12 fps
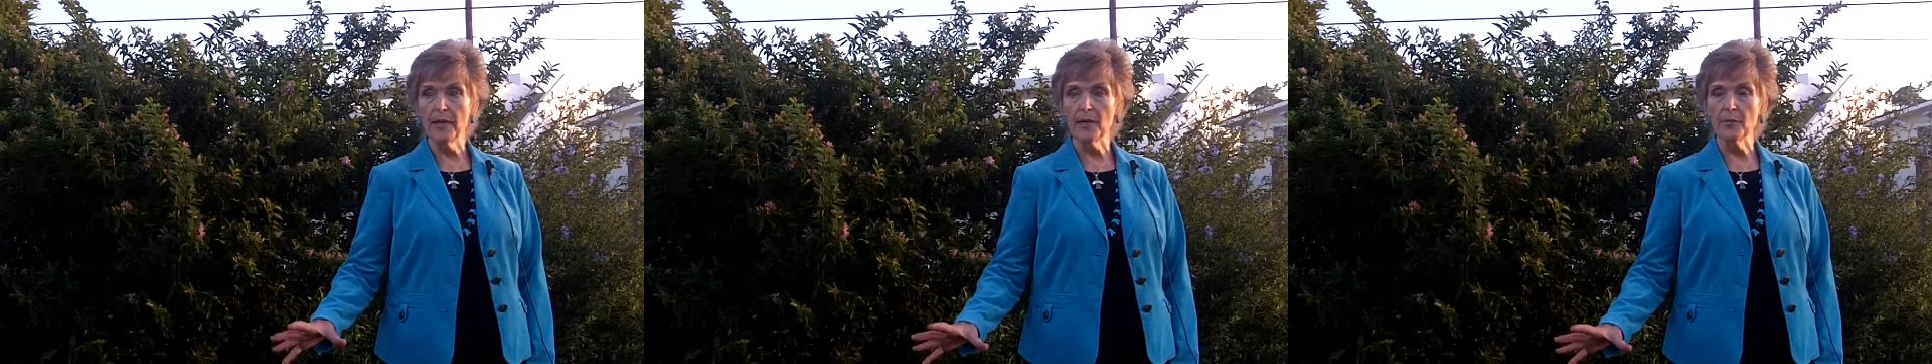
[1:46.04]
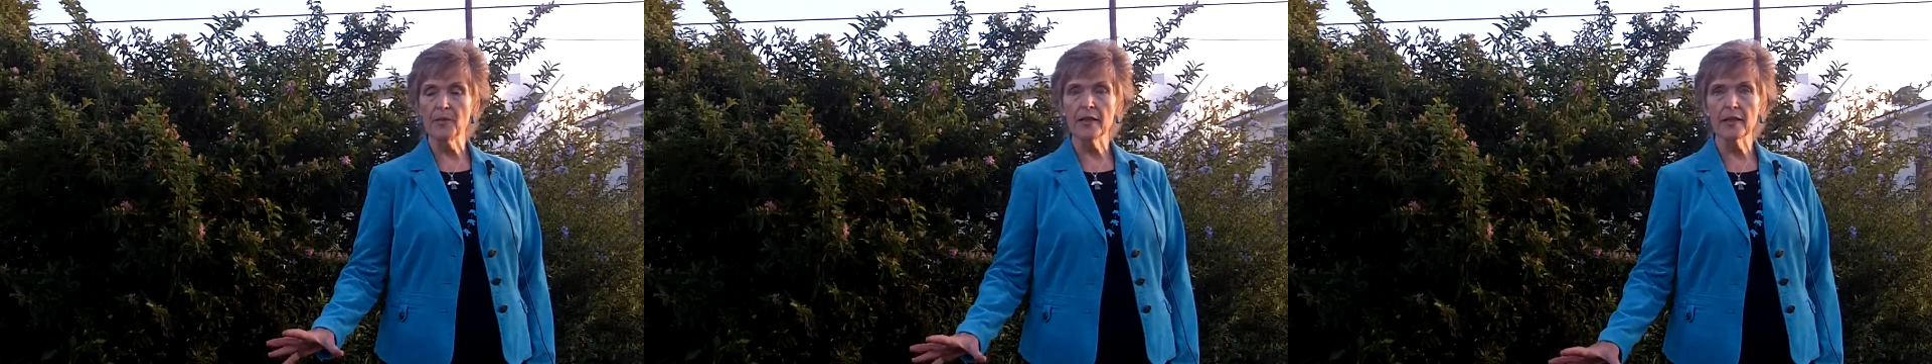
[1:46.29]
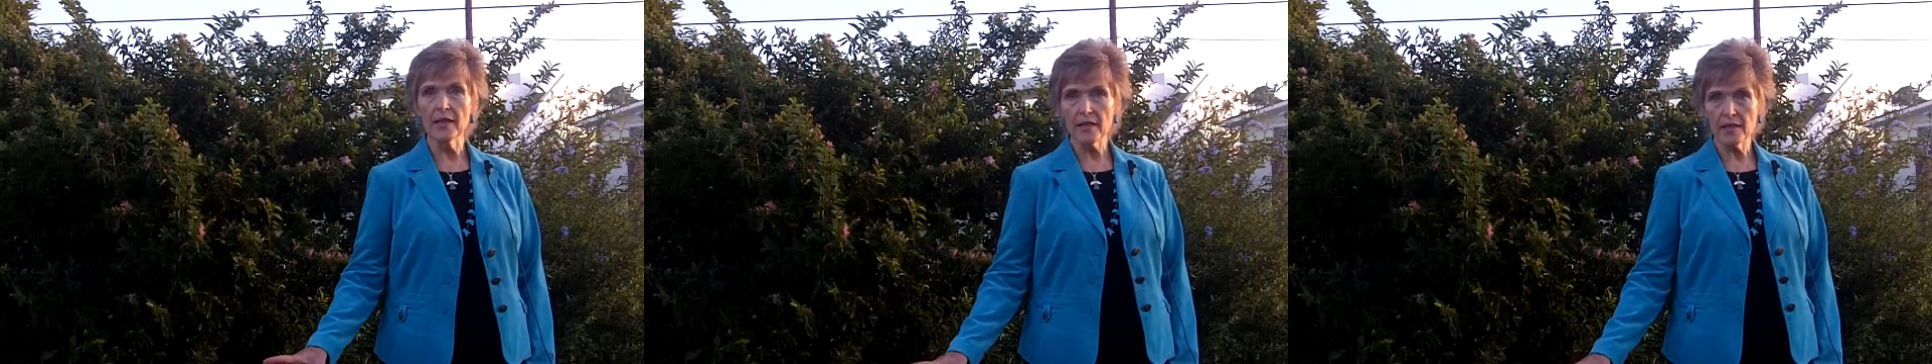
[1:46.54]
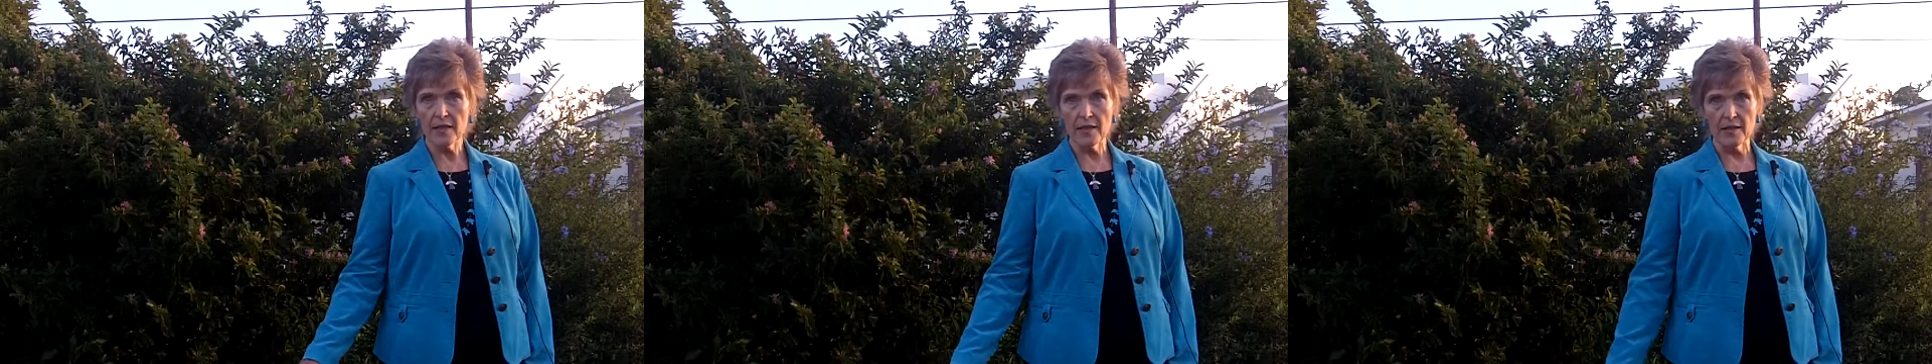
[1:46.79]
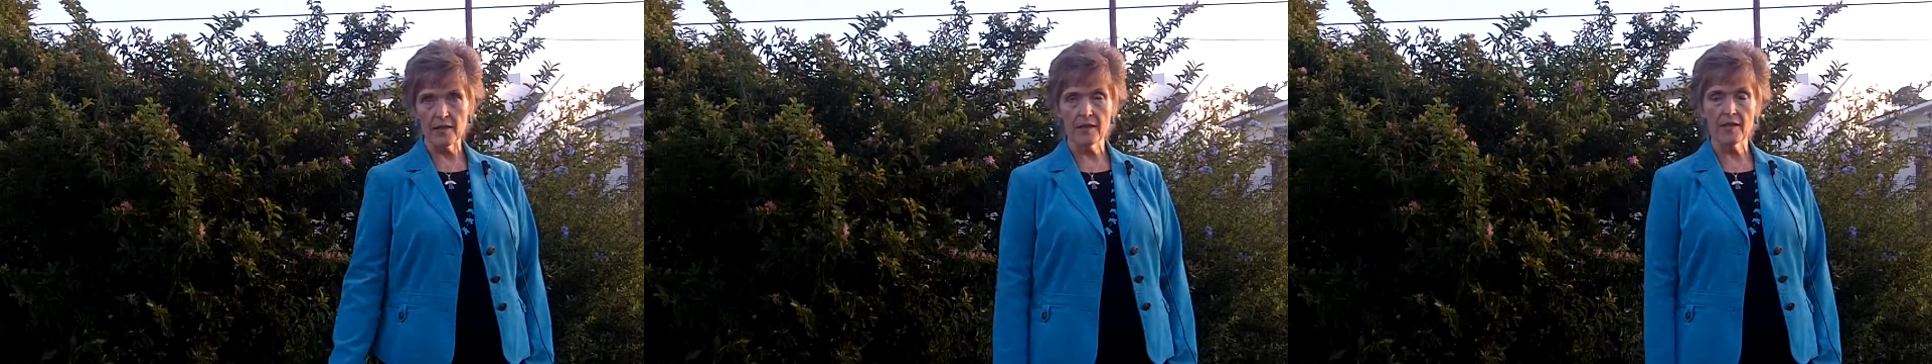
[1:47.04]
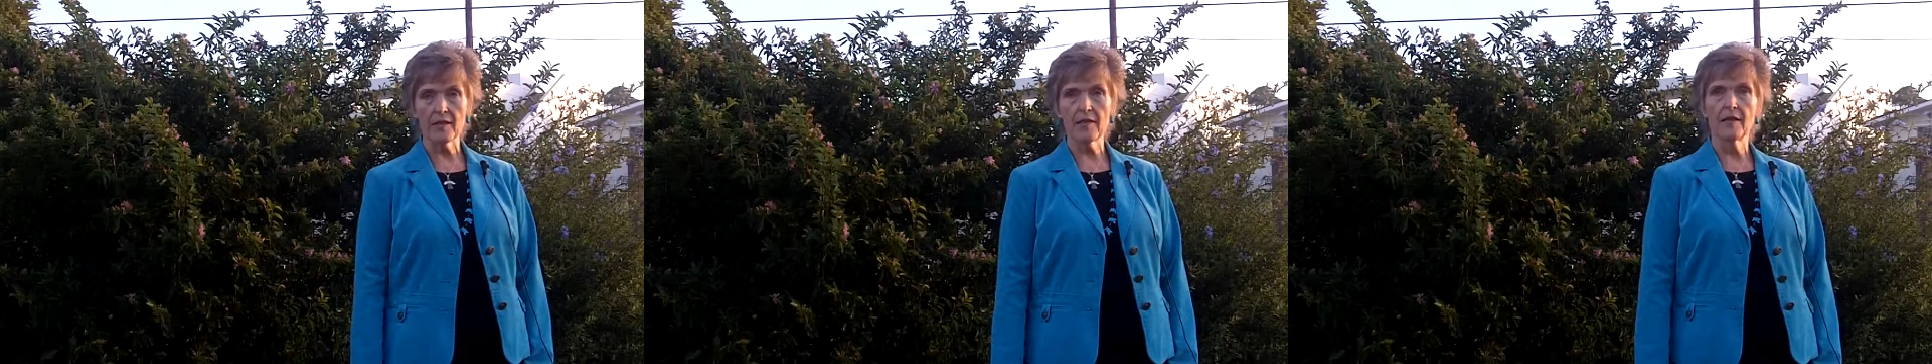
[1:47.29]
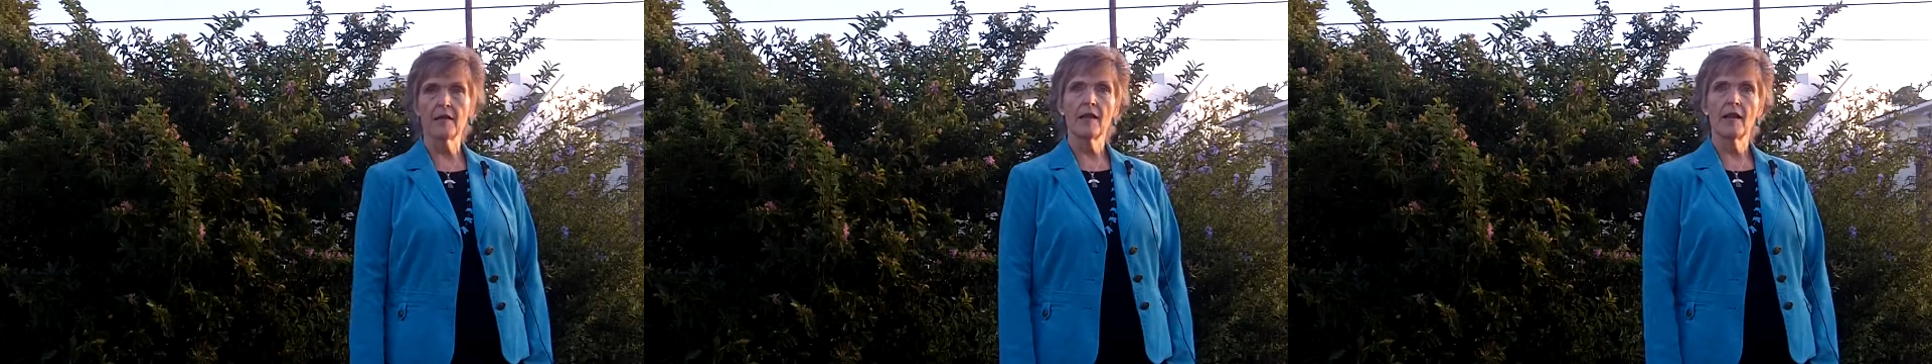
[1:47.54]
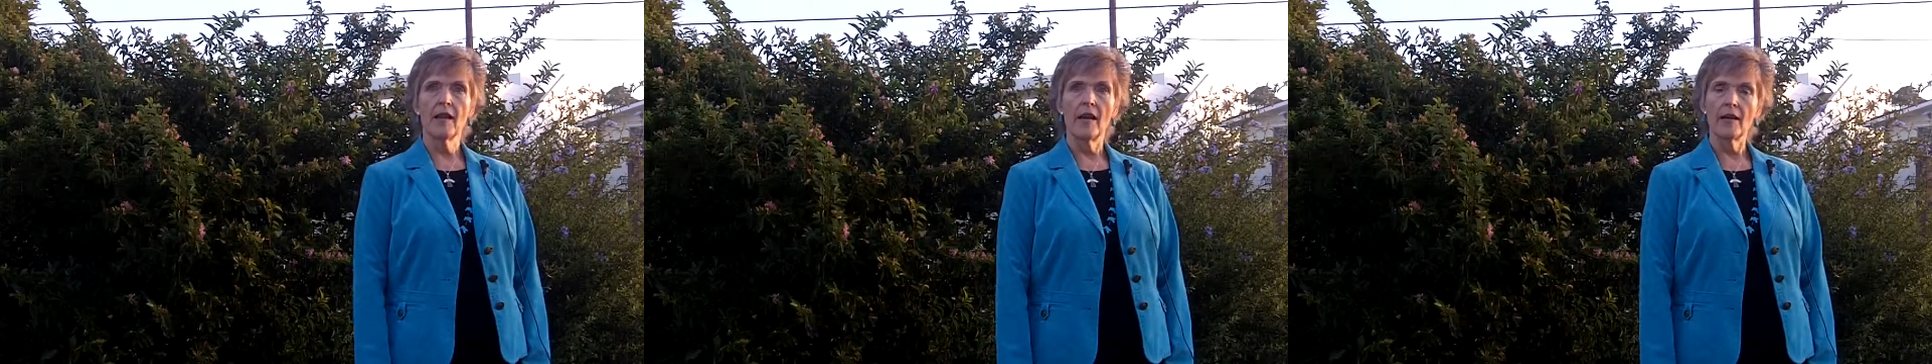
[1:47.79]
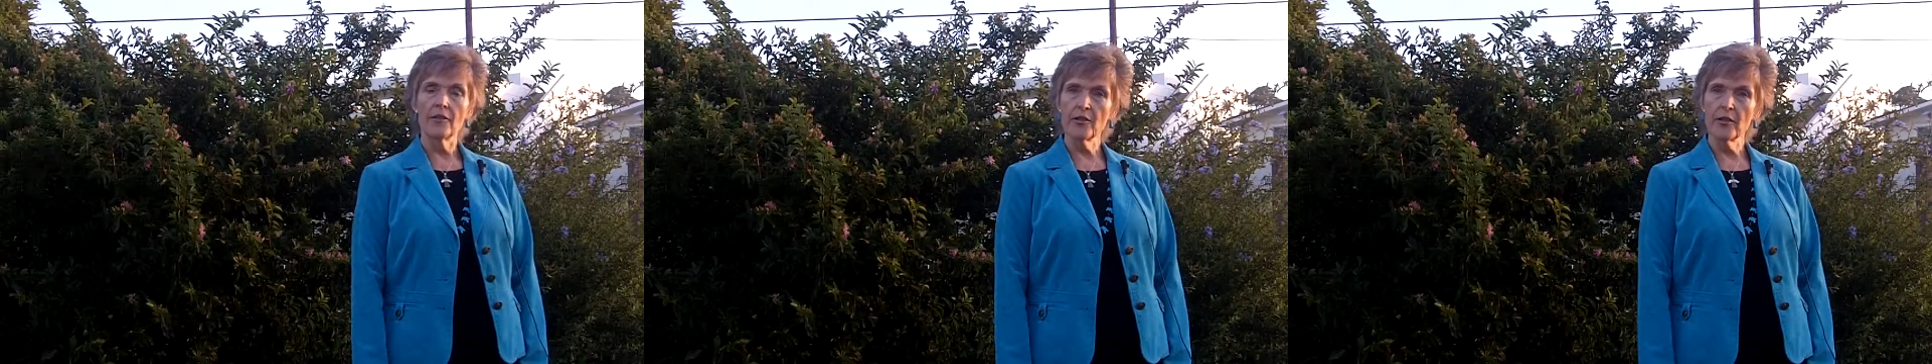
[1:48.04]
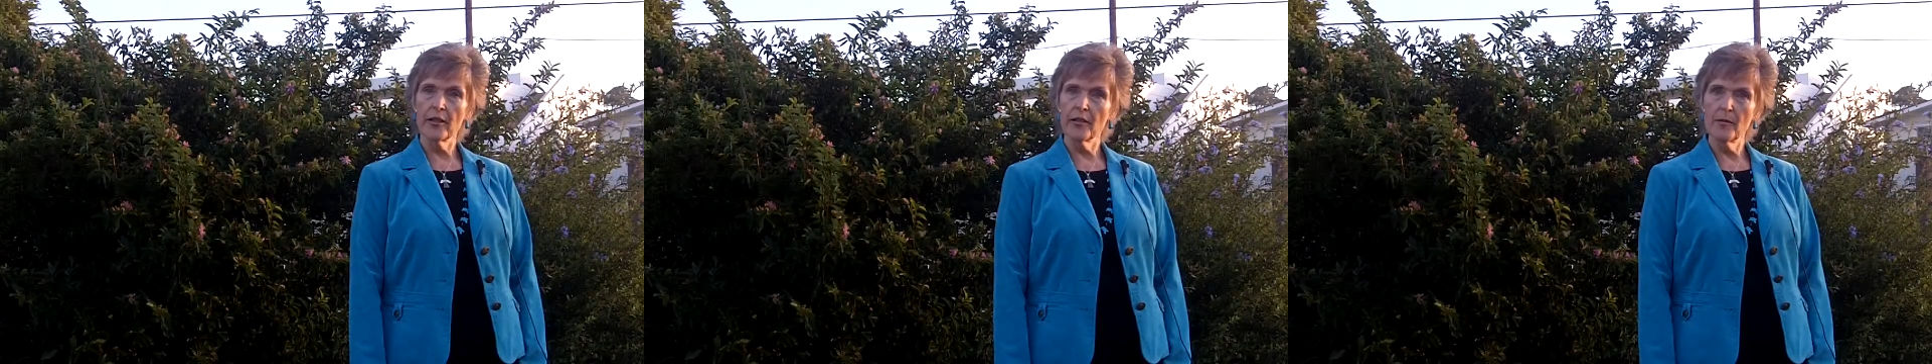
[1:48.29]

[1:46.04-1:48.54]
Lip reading: places, actually